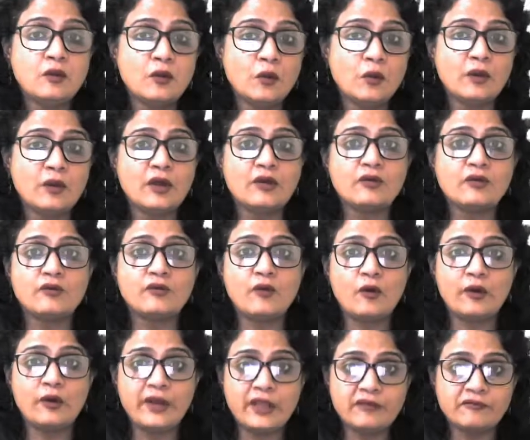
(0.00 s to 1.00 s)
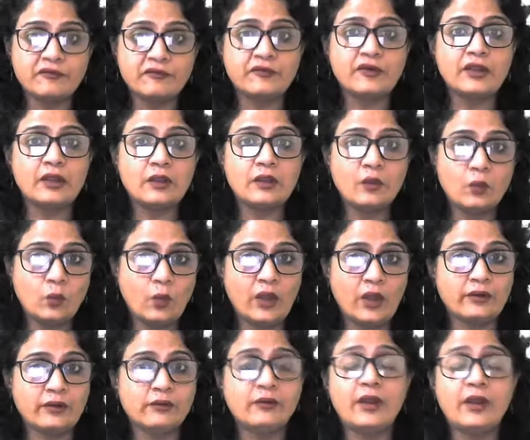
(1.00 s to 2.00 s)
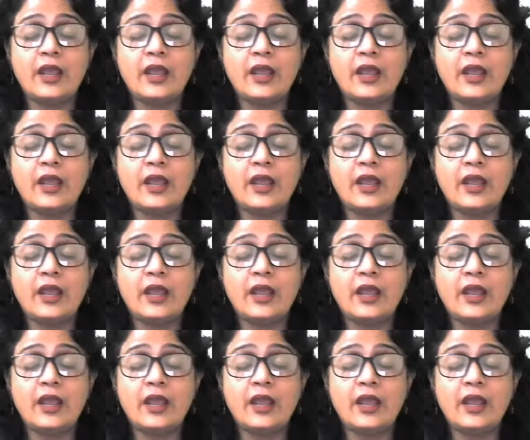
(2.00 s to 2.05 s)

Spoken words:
lower for everyone,